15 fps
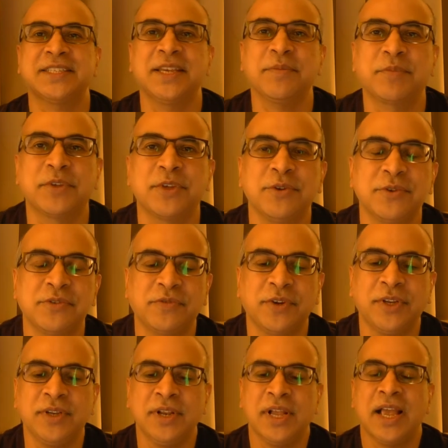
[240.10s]
tip
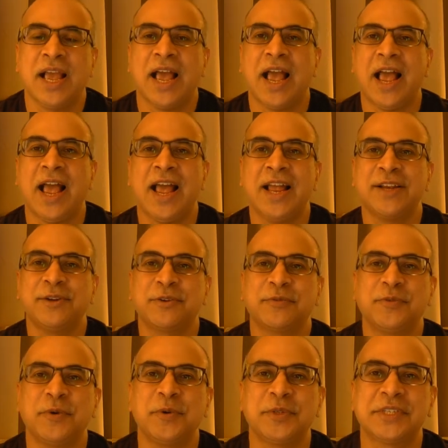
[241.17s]
useful and look
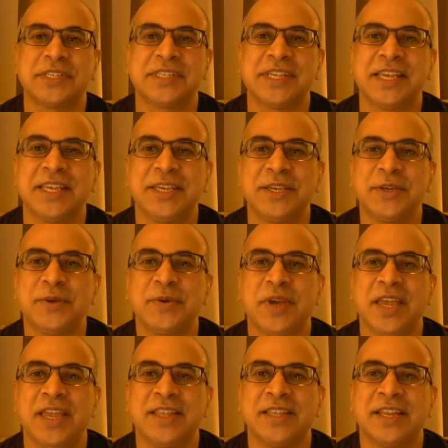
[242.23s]
forward to seeing you
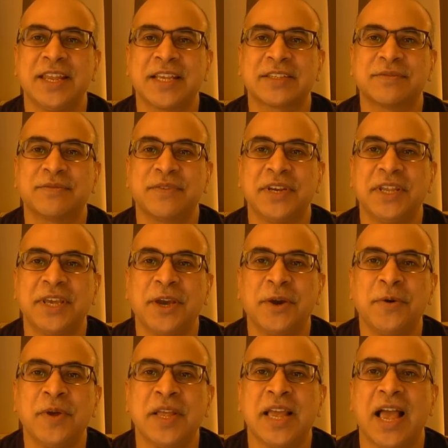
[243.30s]
in the next
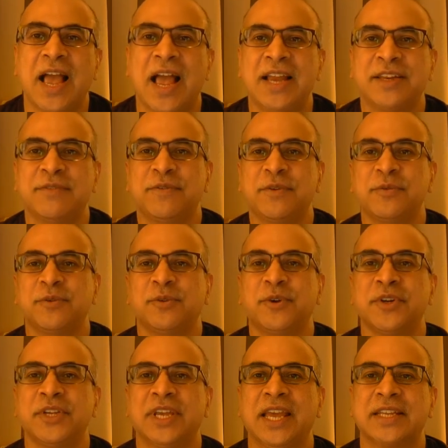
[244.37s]
video and if you
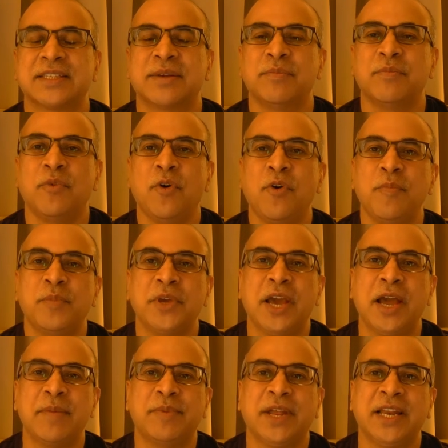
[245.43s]
want to get some more
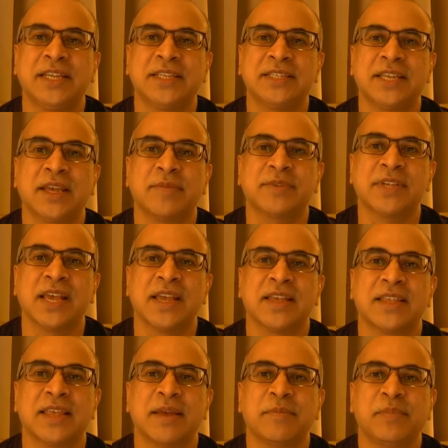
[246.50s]
PI planning tips
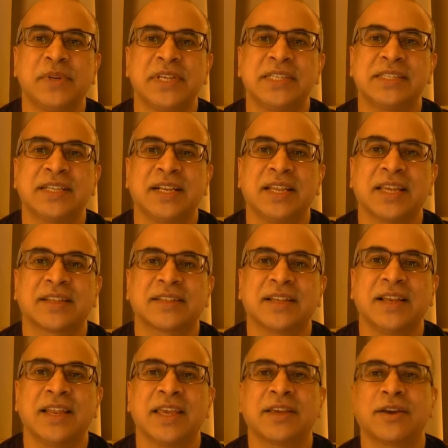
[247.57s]
then please click the
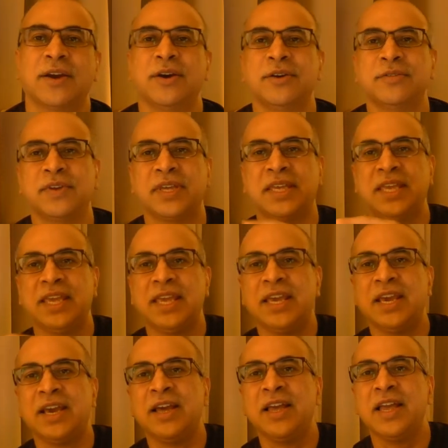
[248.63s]
link over
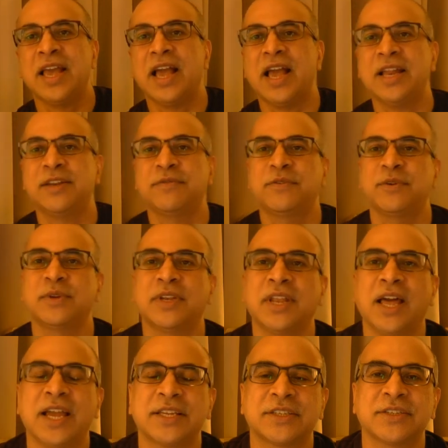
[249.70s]
here and if you'd
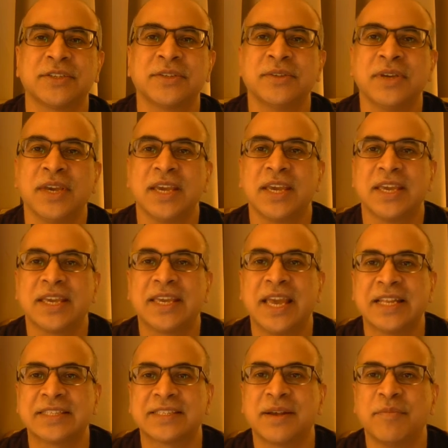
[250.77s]
like to
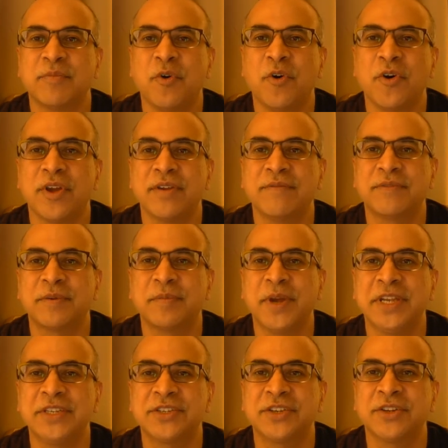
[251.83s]
get some more
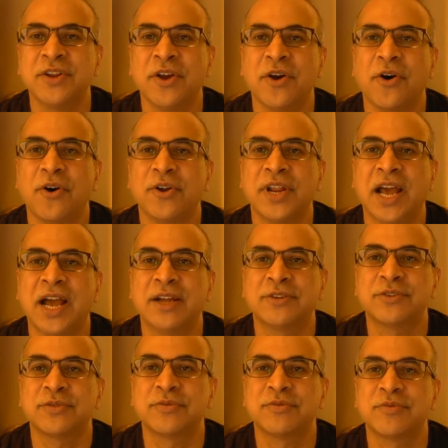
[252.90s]
information on how
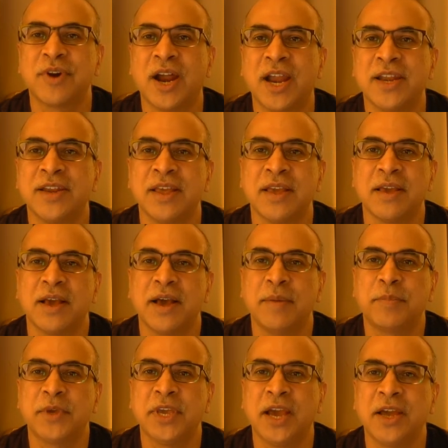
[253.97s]
to run a
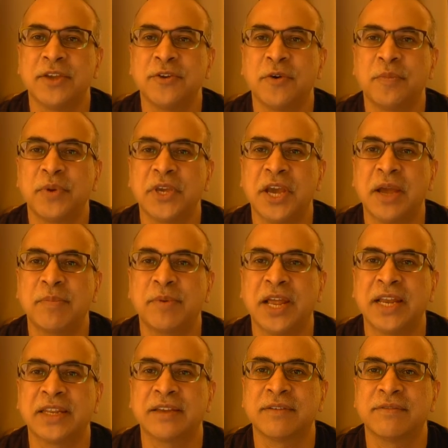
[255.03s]
PI, your PI
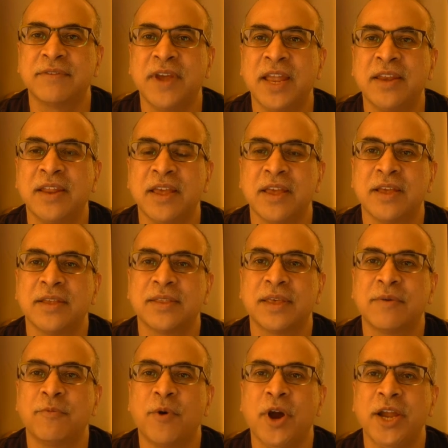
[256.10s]
planning event
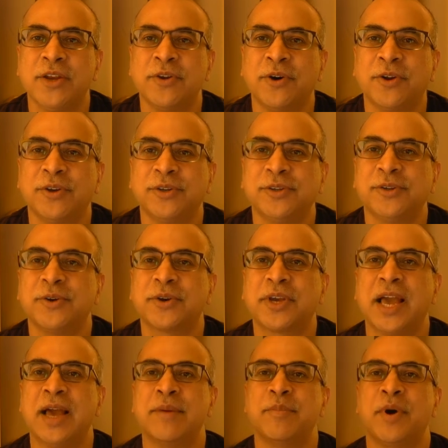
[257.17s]
then why not look
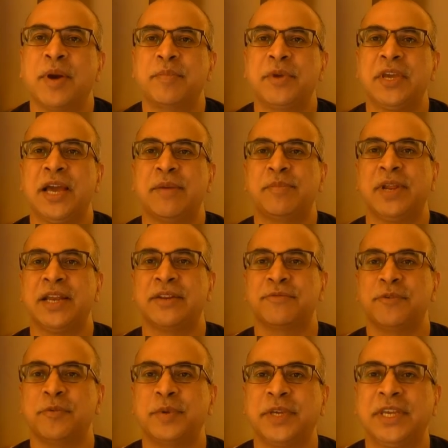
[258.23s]
at my PI planning
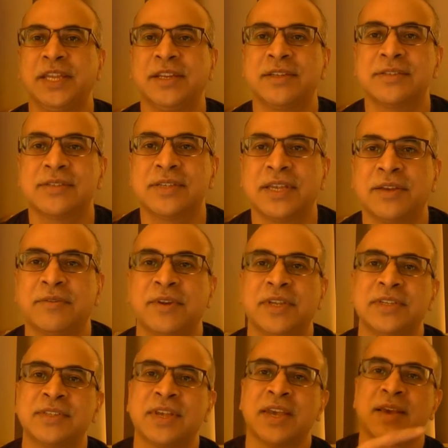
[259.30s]
for beginners series